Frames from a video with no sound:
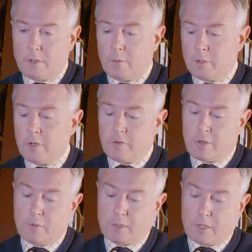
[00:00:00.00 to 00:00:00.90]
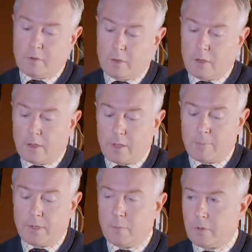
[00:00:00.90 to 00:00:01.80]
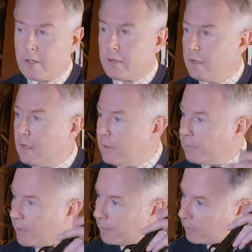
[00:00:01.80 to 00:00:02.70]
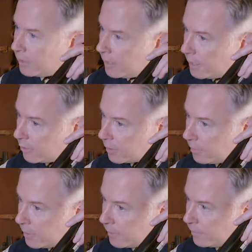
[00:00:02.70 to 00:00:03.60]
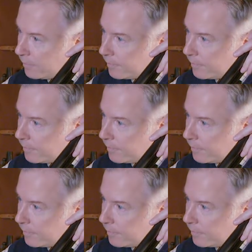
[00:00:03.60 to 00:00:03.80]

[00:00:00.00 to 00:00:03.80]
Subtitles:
You will usually also, accompanied with that, be able to hear, just by